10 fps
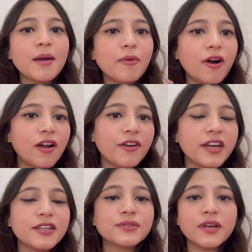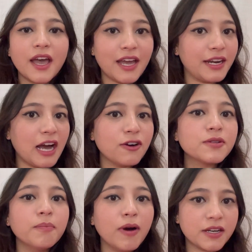I'm all ready to head
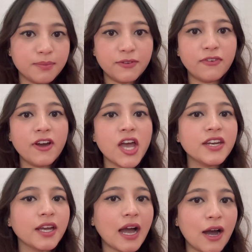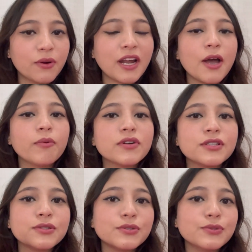out, but before heading out, I
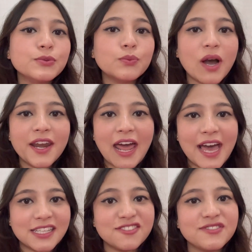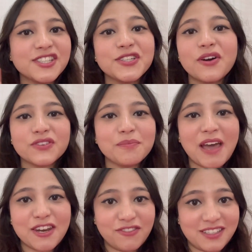wanted to do one activity of the
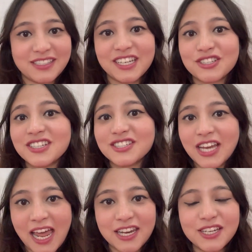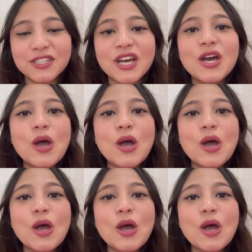manifestation challenge,